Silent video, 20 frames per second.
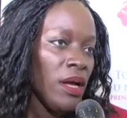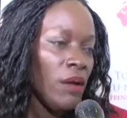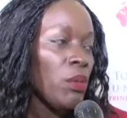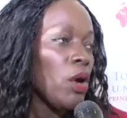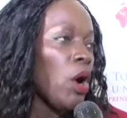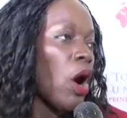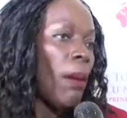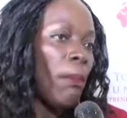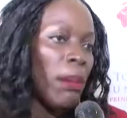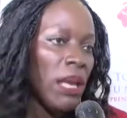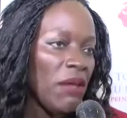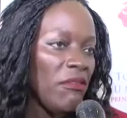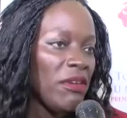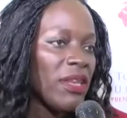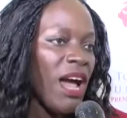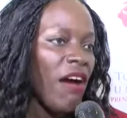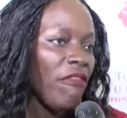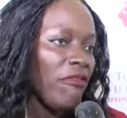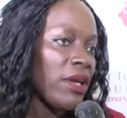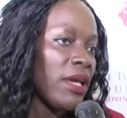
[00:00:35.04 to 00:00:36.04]
We all believe
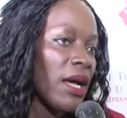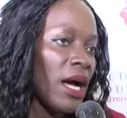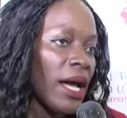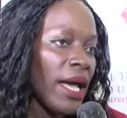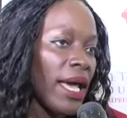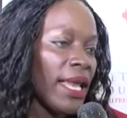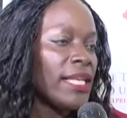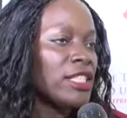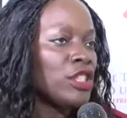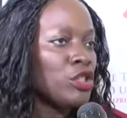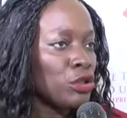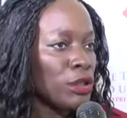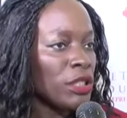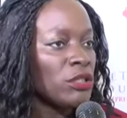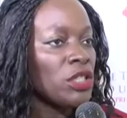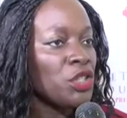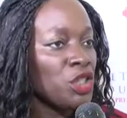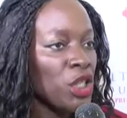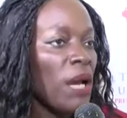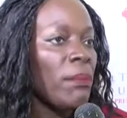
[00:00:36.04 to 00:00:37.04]
in Africa, and it's true that
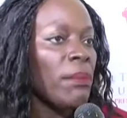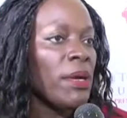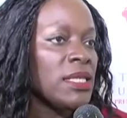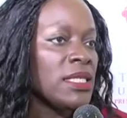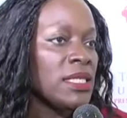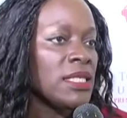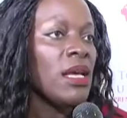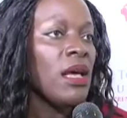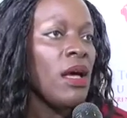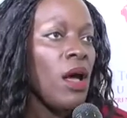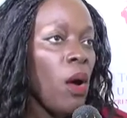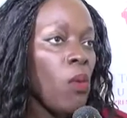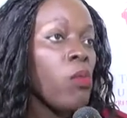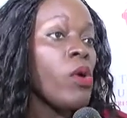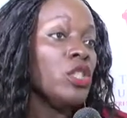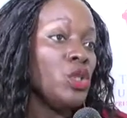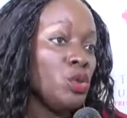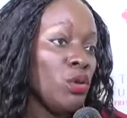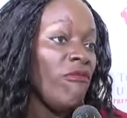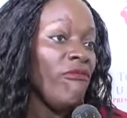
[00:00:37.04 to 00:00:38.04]
the chairmans
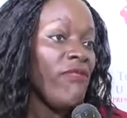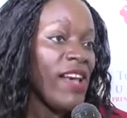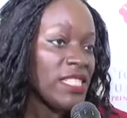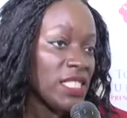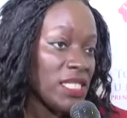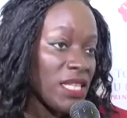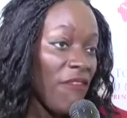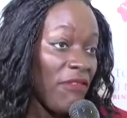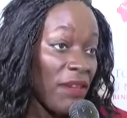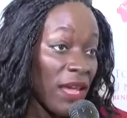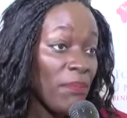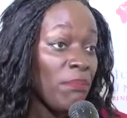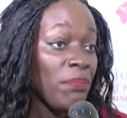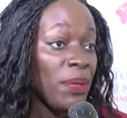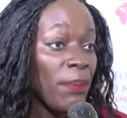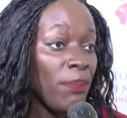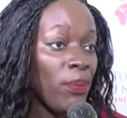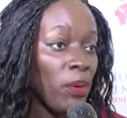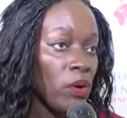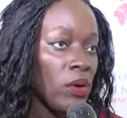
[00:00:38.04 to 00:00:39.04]
want to invest in African
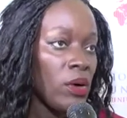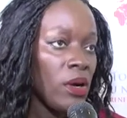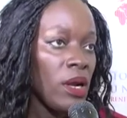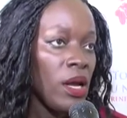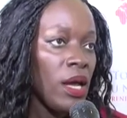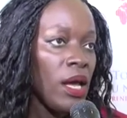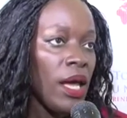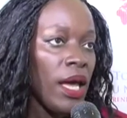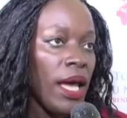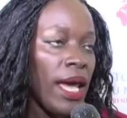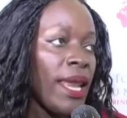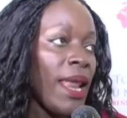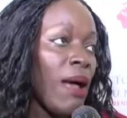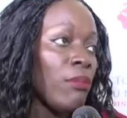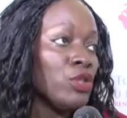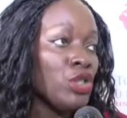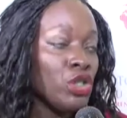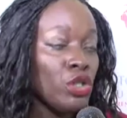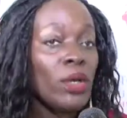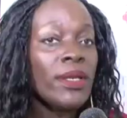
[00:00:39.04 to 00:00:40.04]
people. And
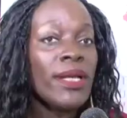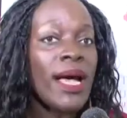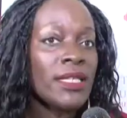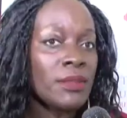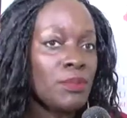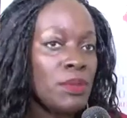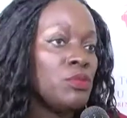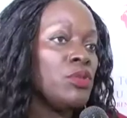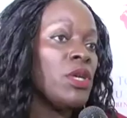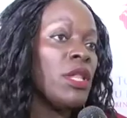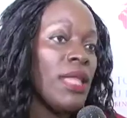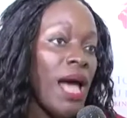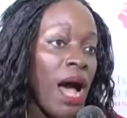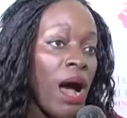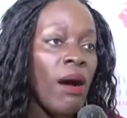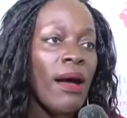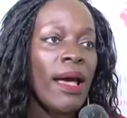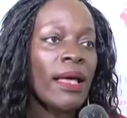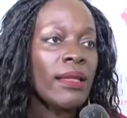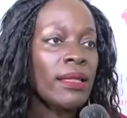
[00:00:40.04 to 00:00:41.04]
I'm sure that between
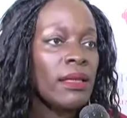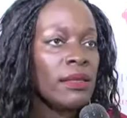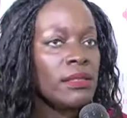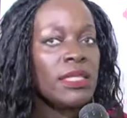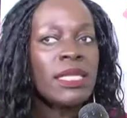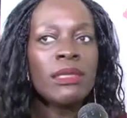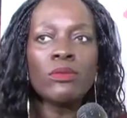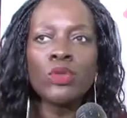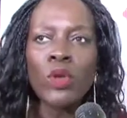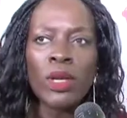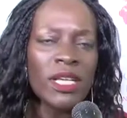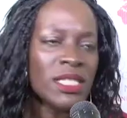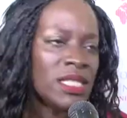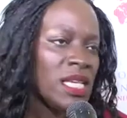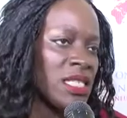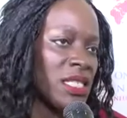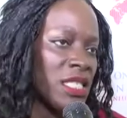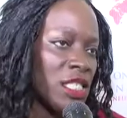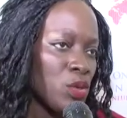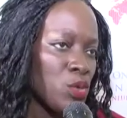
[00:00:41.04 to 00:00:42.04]
now and
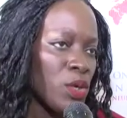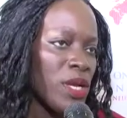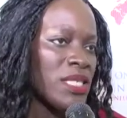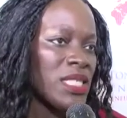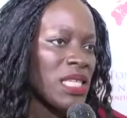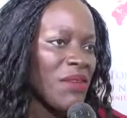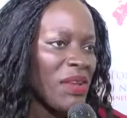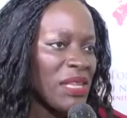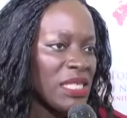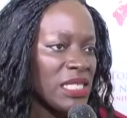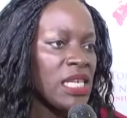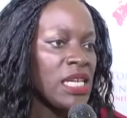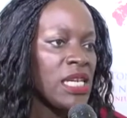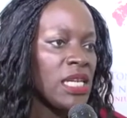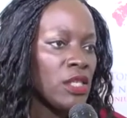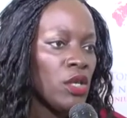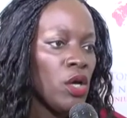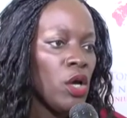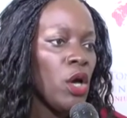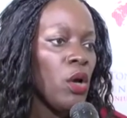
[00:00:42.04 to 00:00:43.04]
2016,
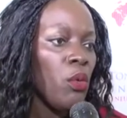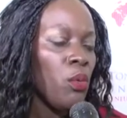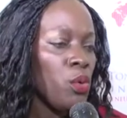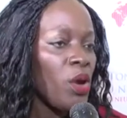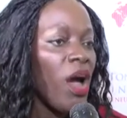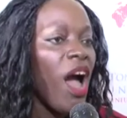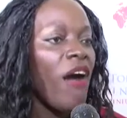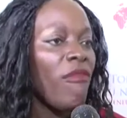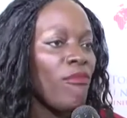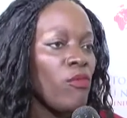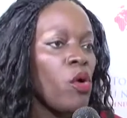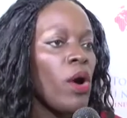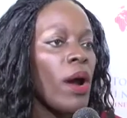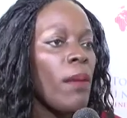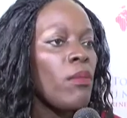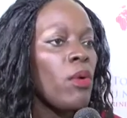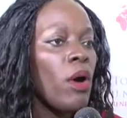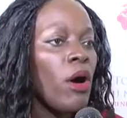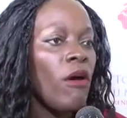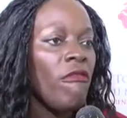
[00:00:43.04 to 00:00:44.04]
2017, we have more
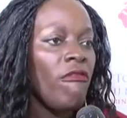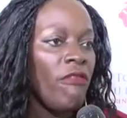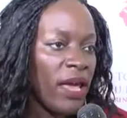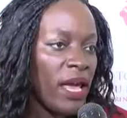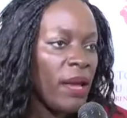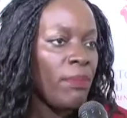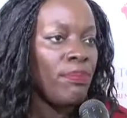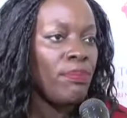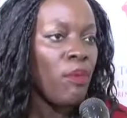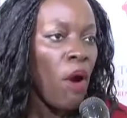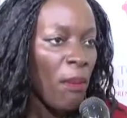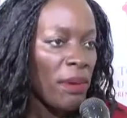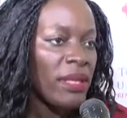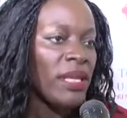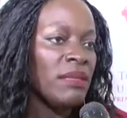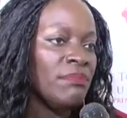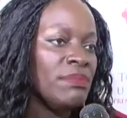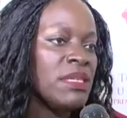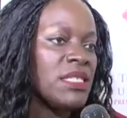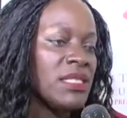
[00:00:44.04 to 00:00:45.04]
and more very
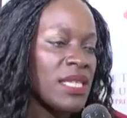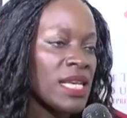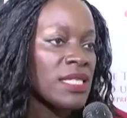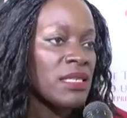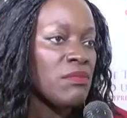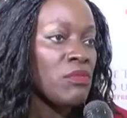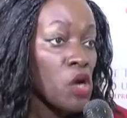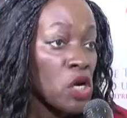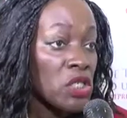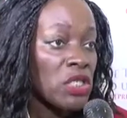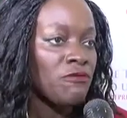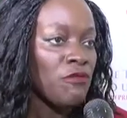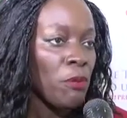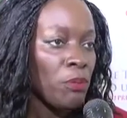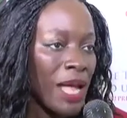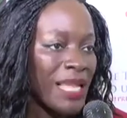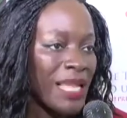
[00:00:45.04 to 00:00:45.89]
prominent business emerging from